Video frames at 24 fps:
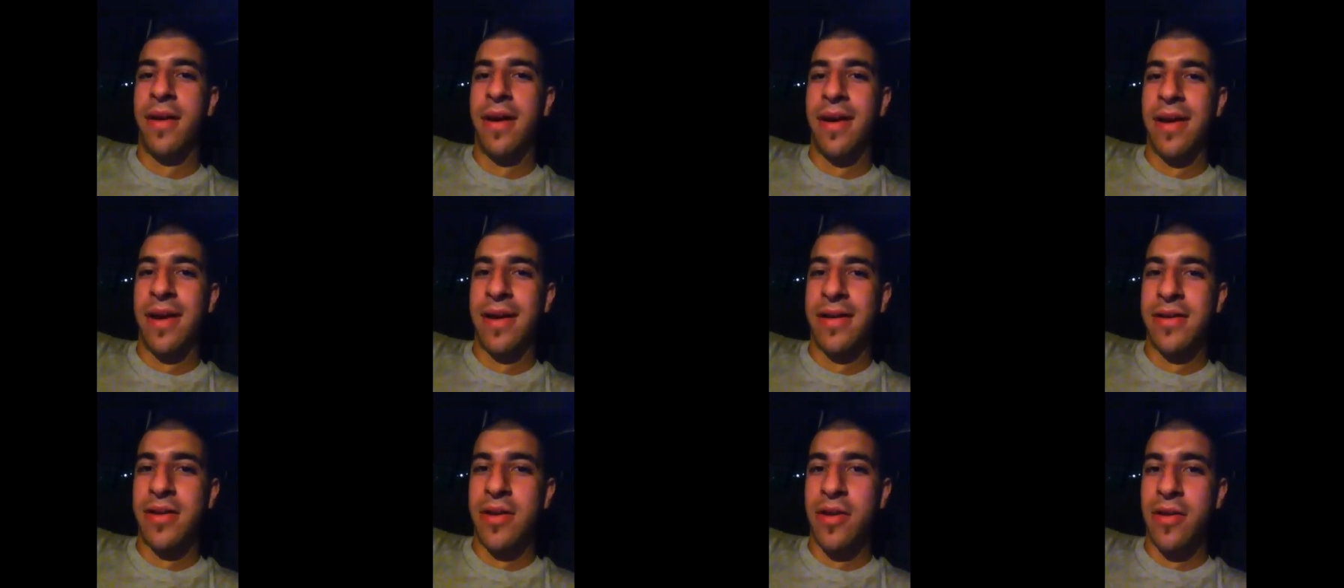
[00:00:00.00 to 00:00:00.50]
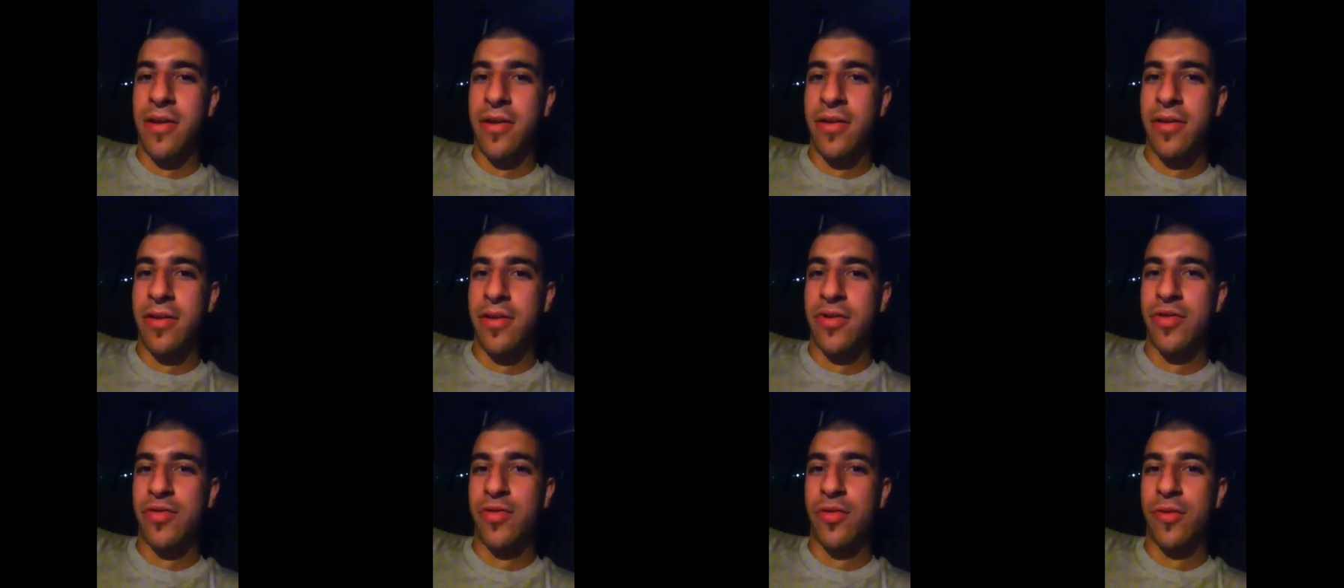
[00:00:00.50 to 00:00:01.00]
And I tell you
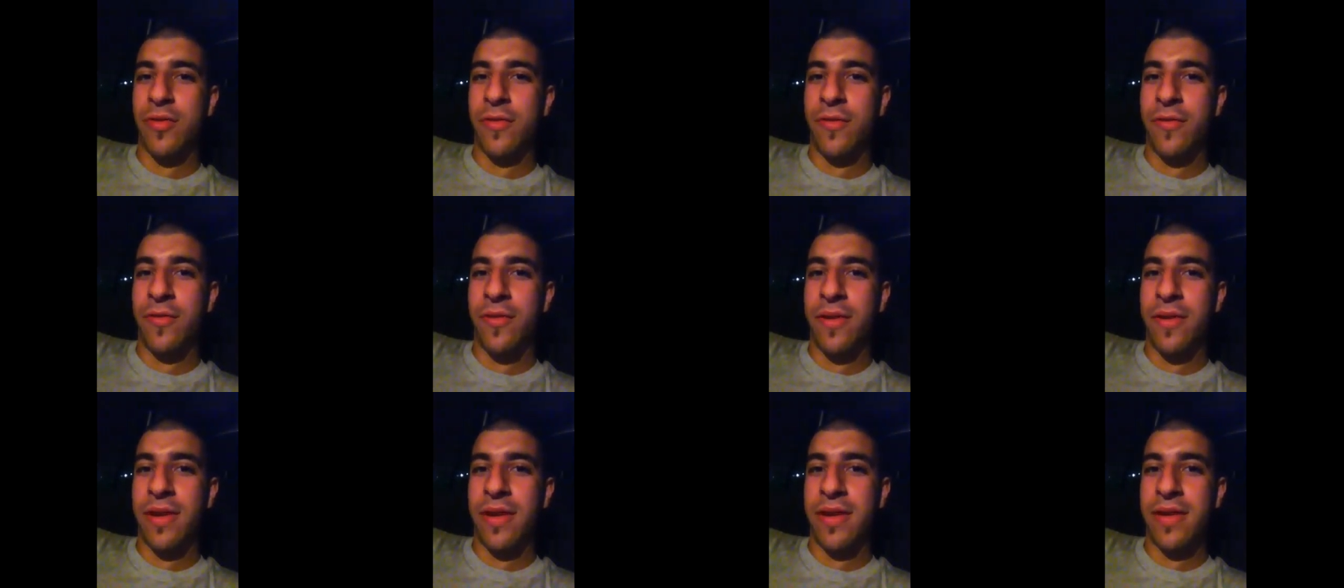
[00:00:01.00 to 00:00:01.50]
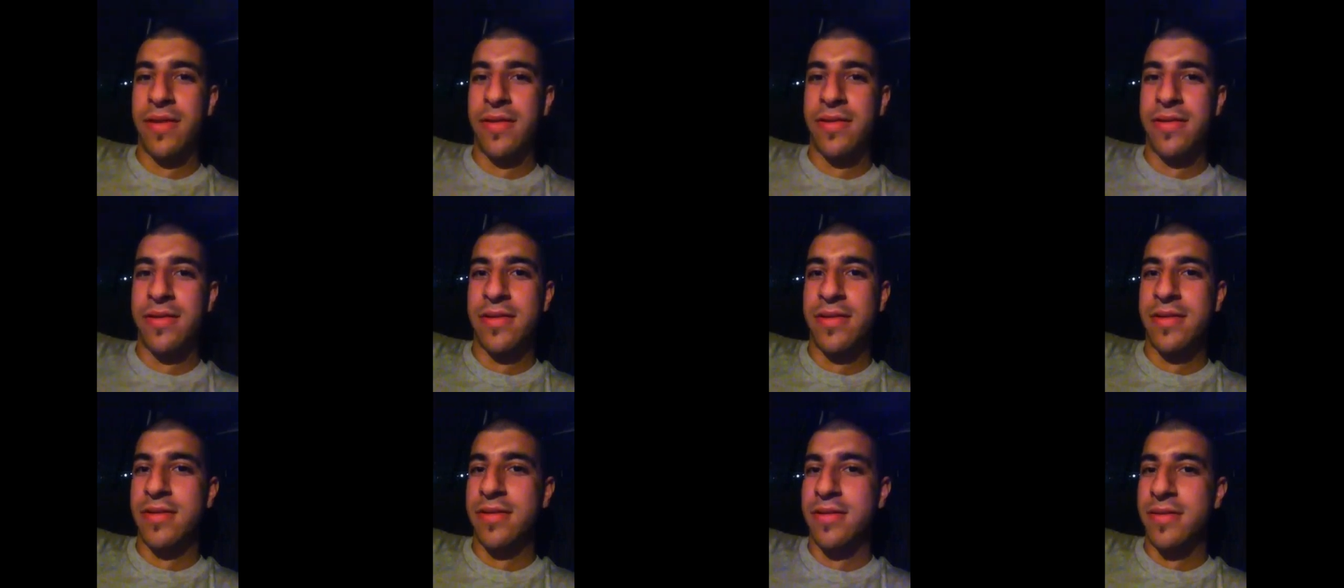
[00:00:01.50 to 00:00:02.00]
the truth, it
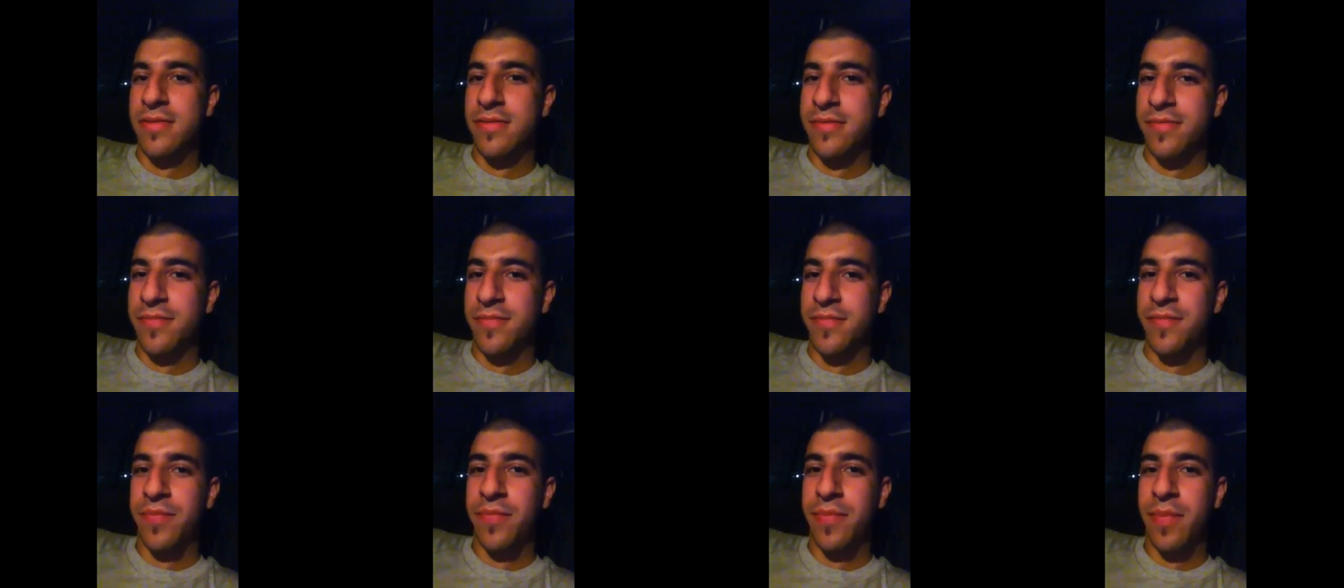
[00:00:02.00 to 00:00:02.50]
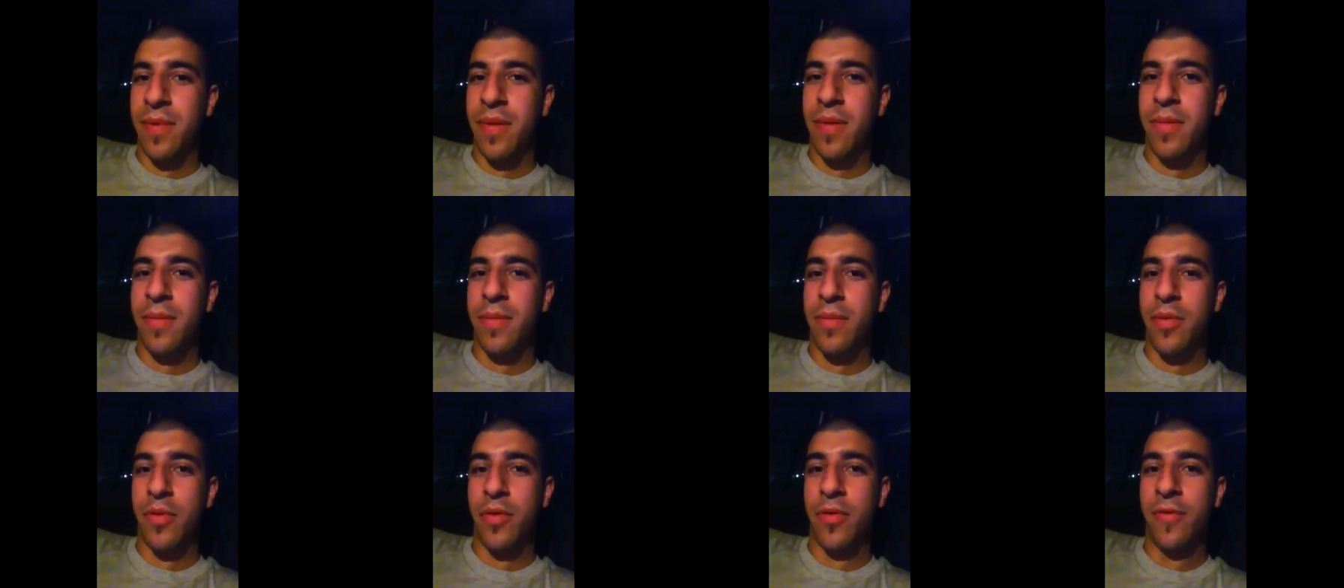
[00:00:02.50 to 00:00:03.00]
is
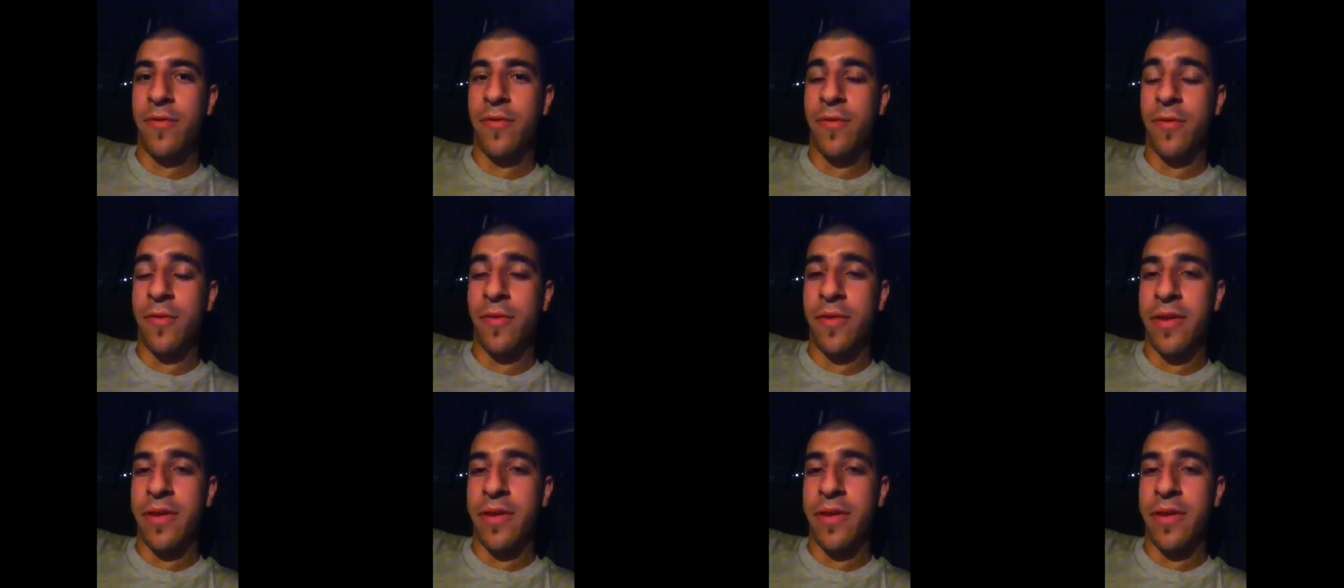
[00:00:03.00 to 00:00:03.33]
beautiful.